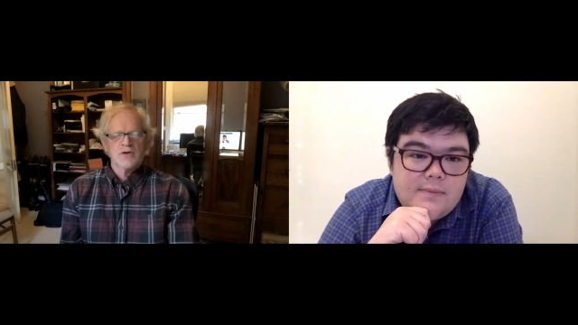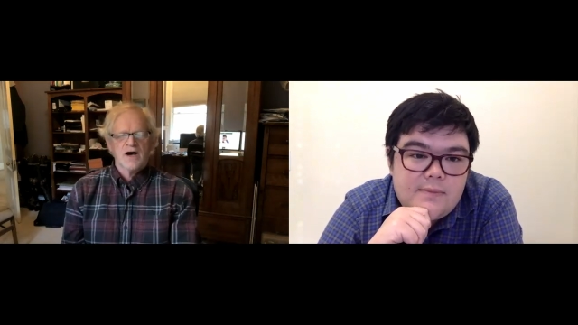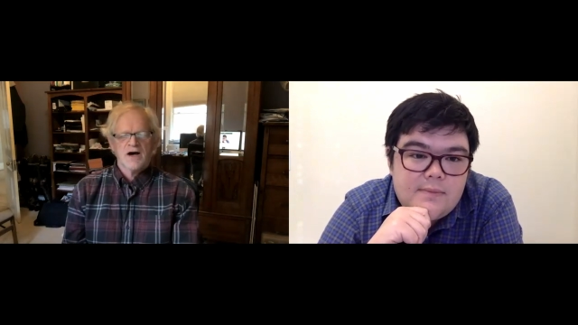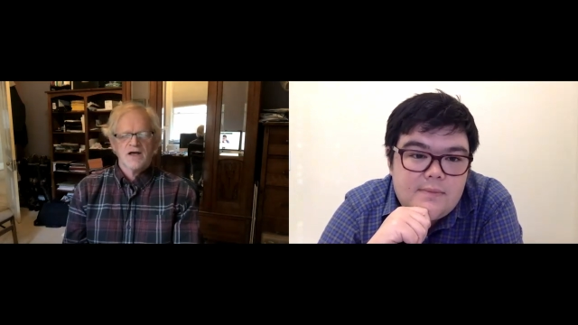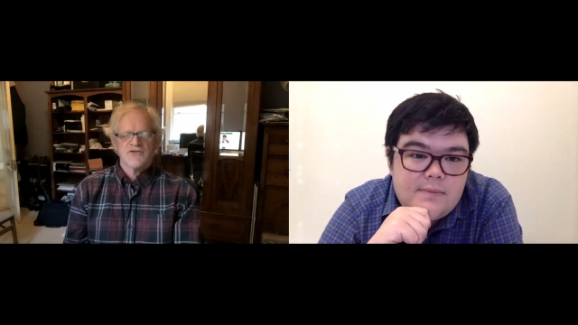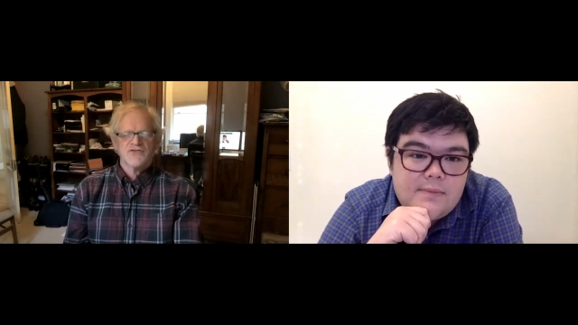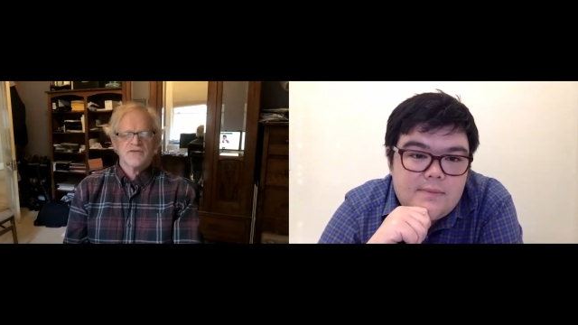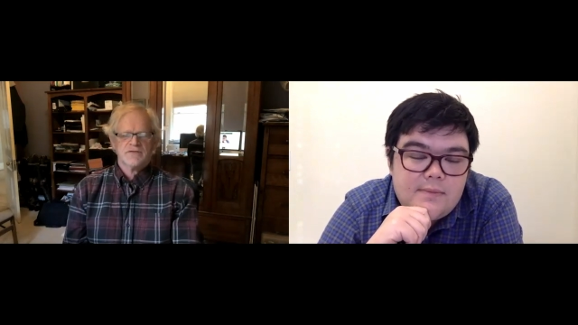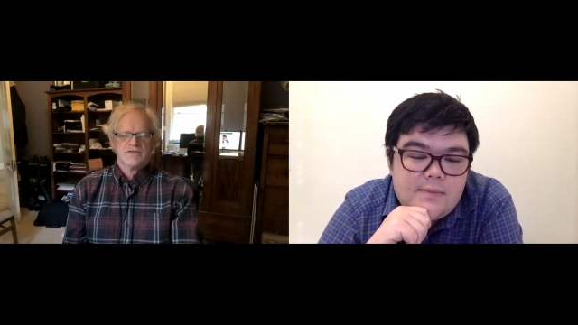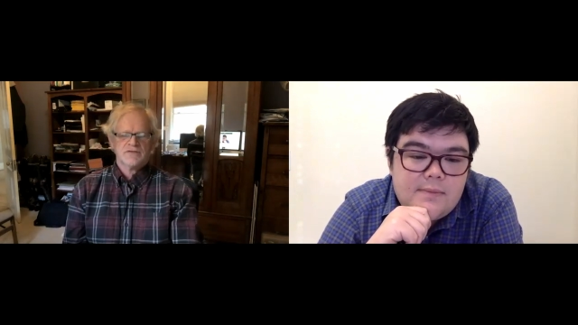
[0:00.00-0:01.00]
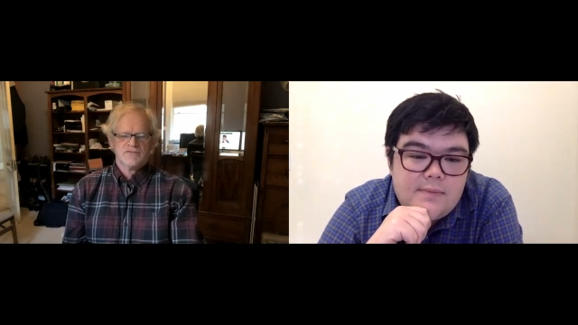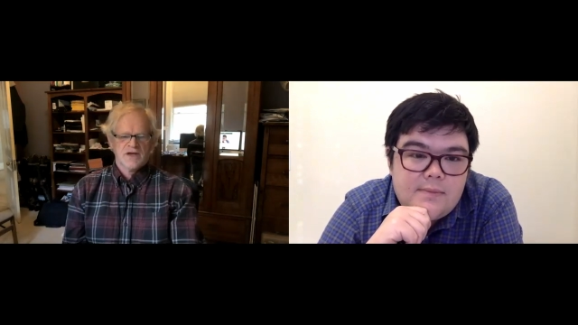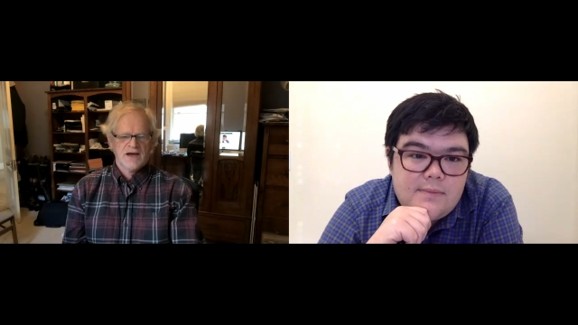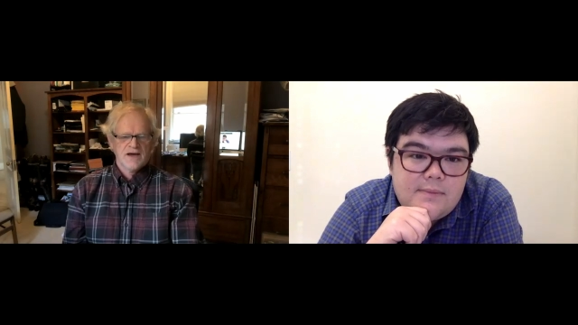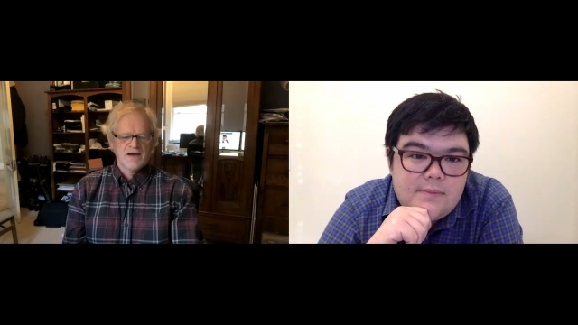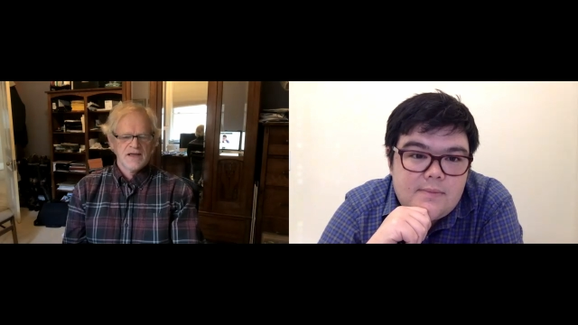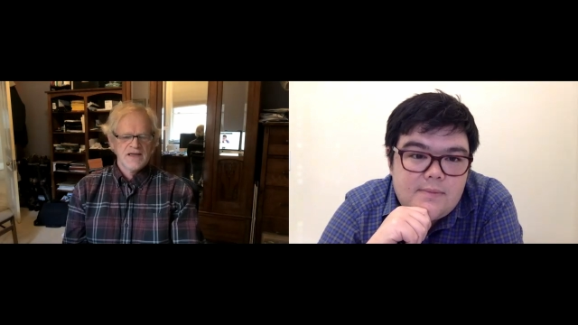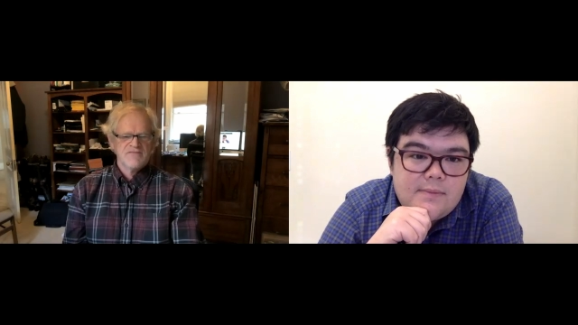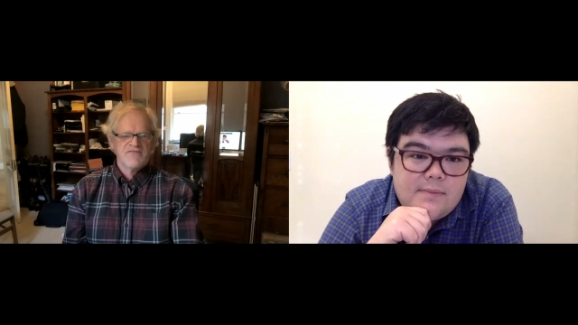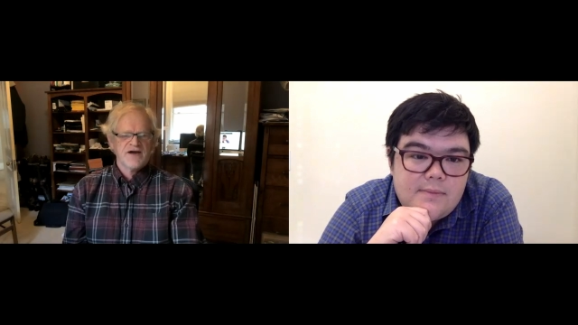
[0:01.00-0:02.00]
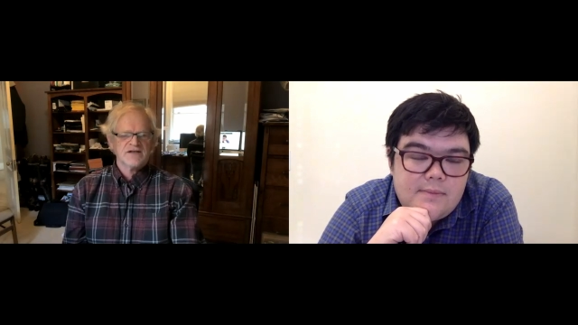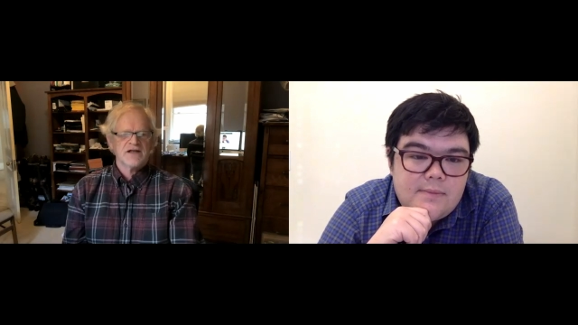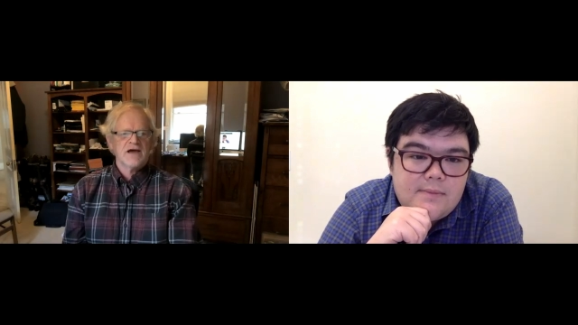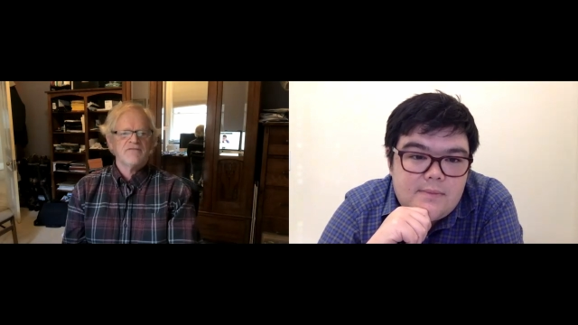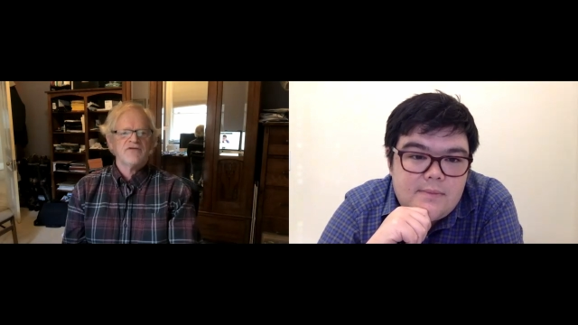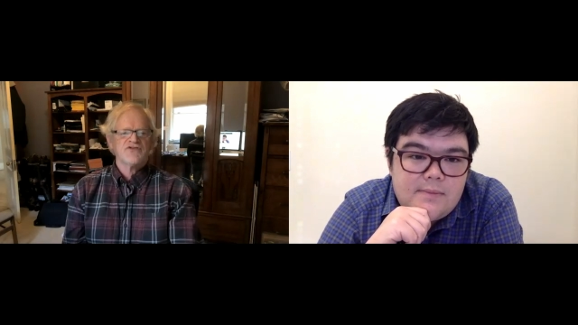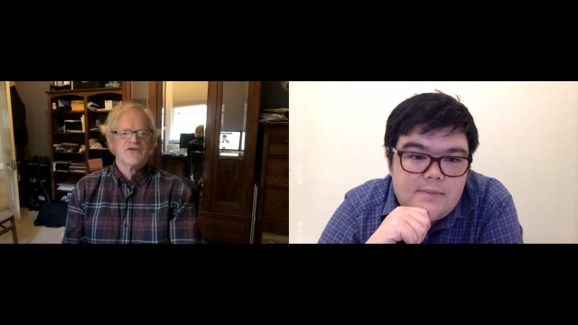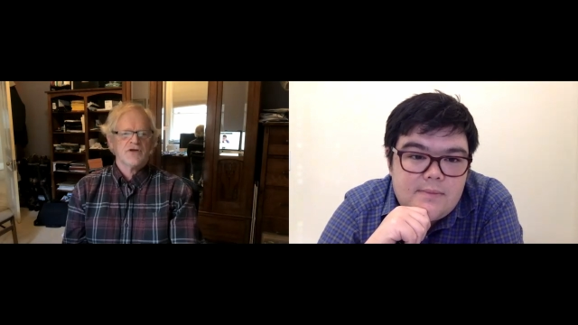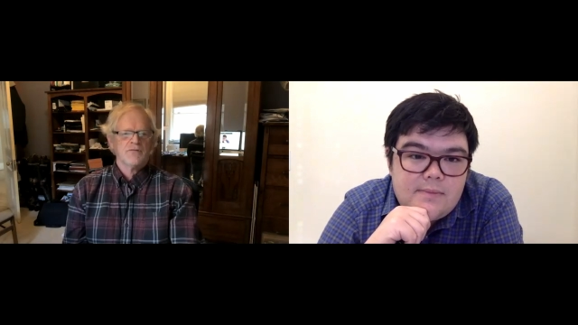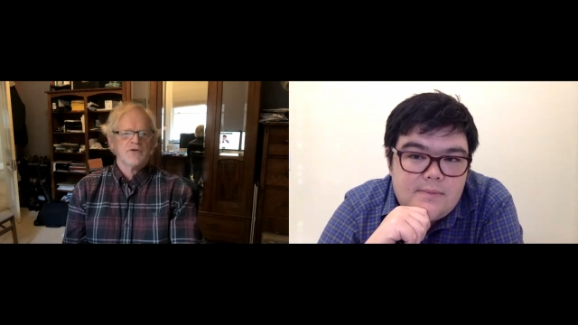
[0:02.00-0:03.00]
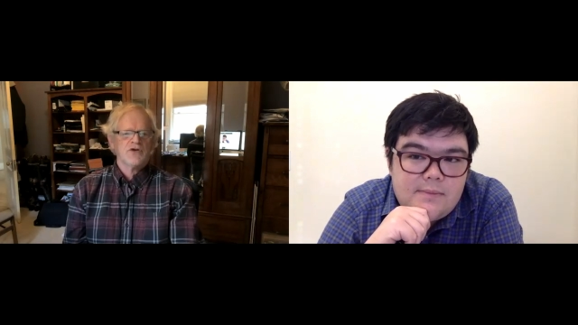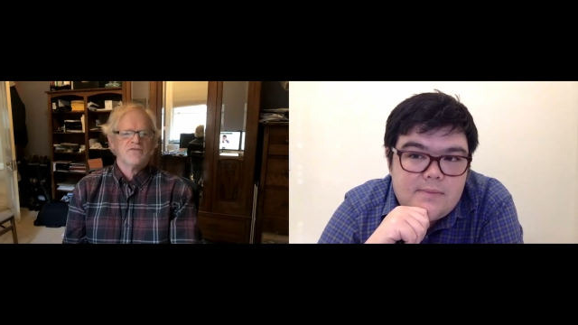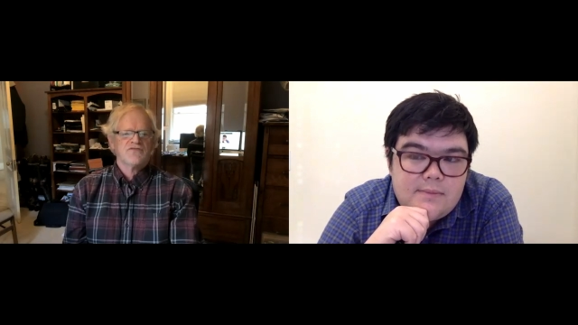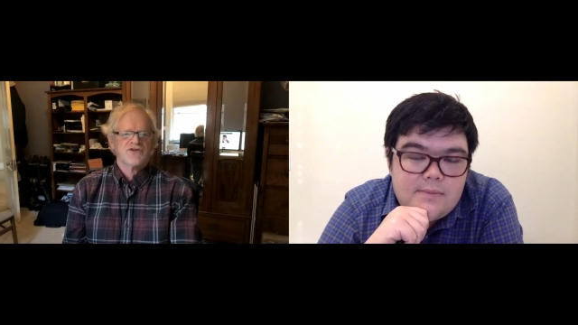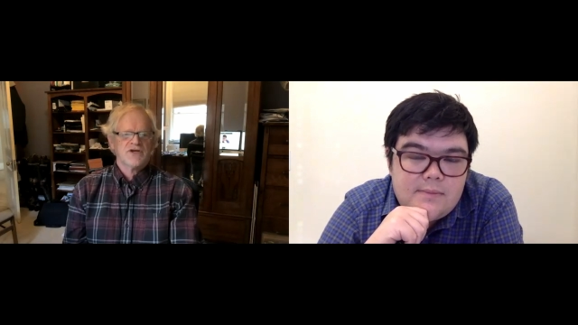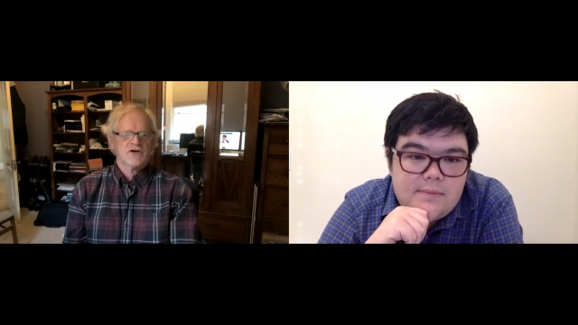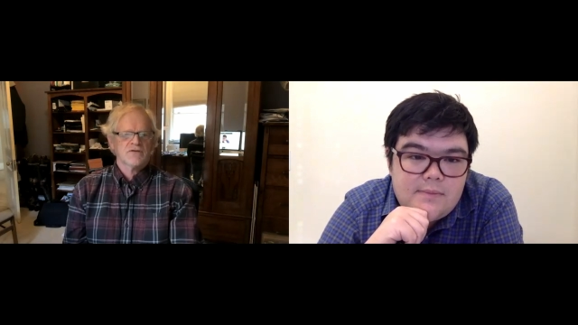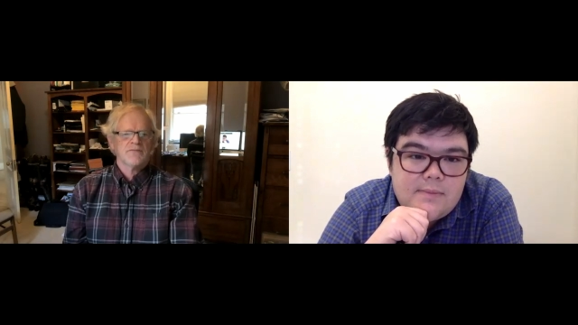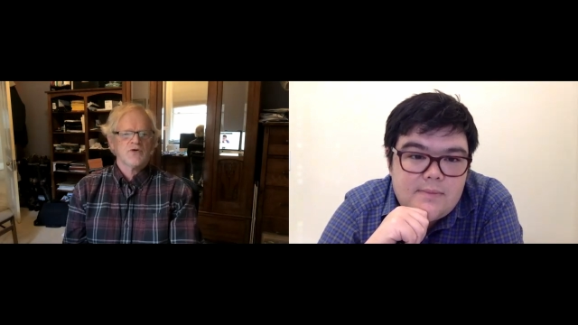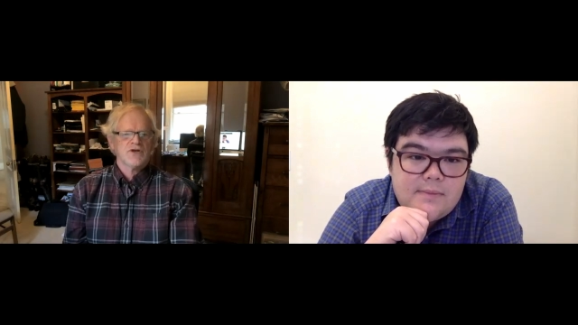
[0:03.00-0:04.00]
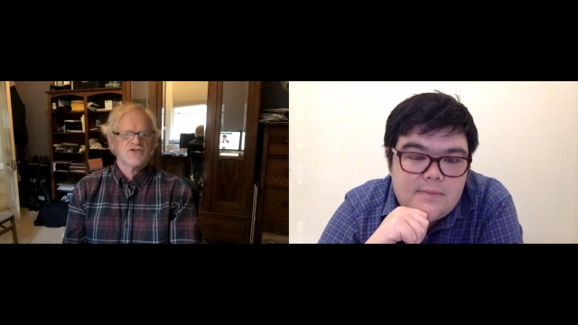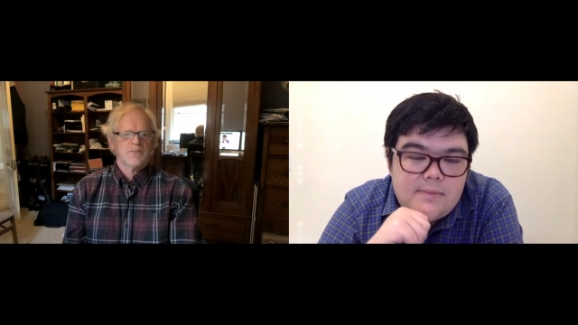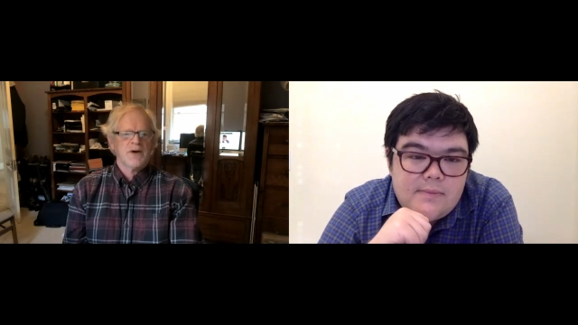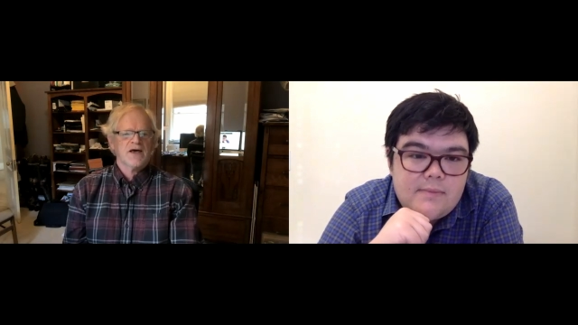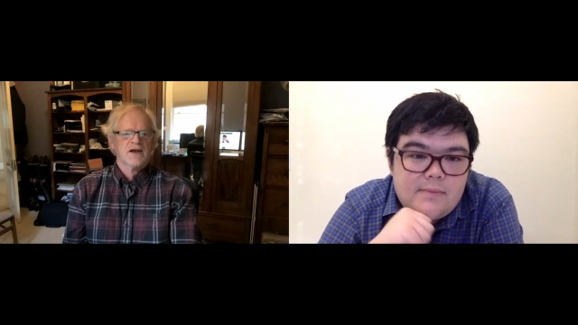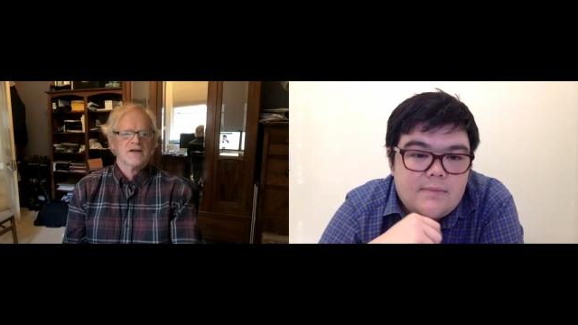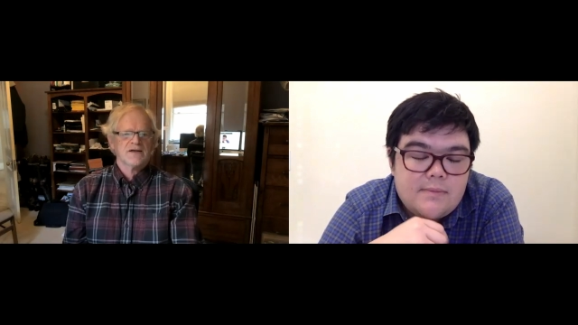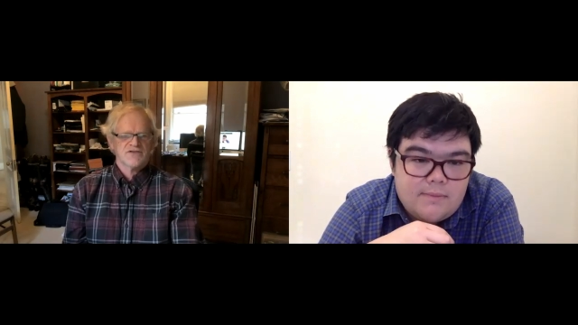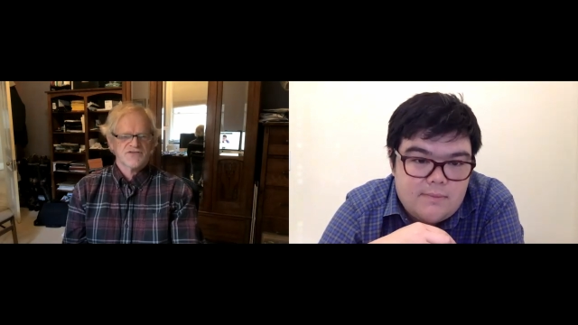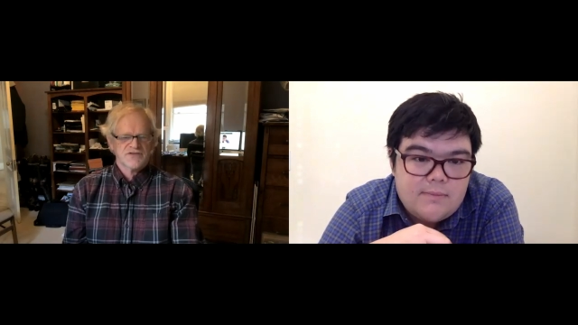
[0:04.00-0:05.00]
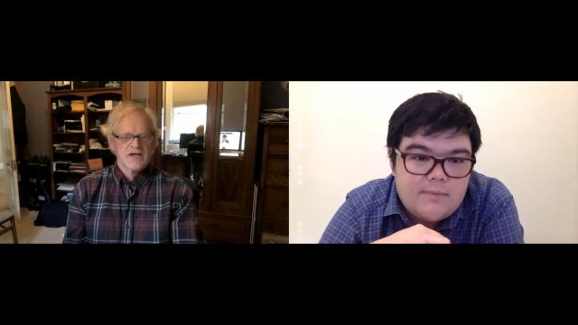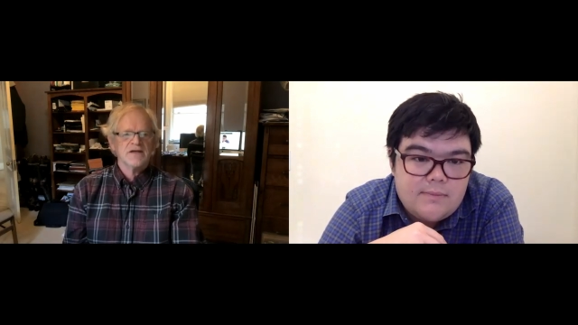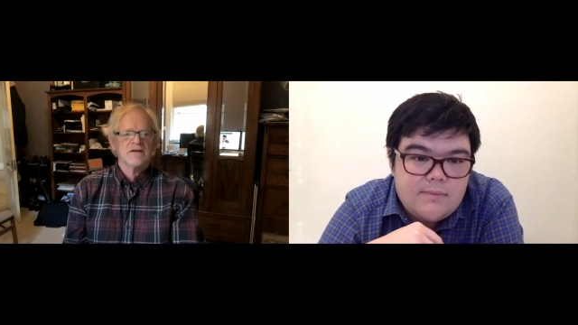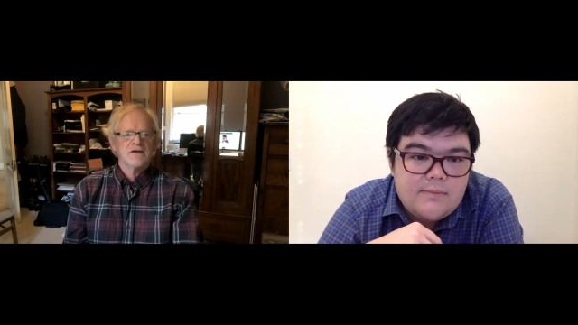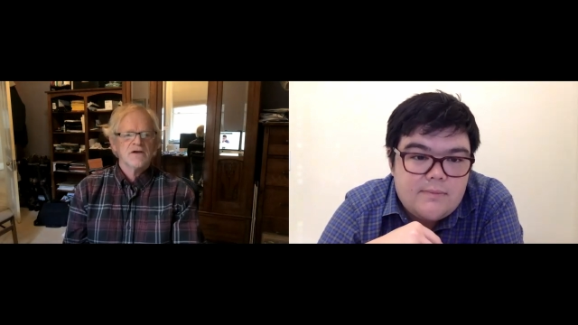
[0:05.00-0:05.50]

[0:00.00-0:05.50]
Speaker 1: laws uh, affected every single single municipality in the state.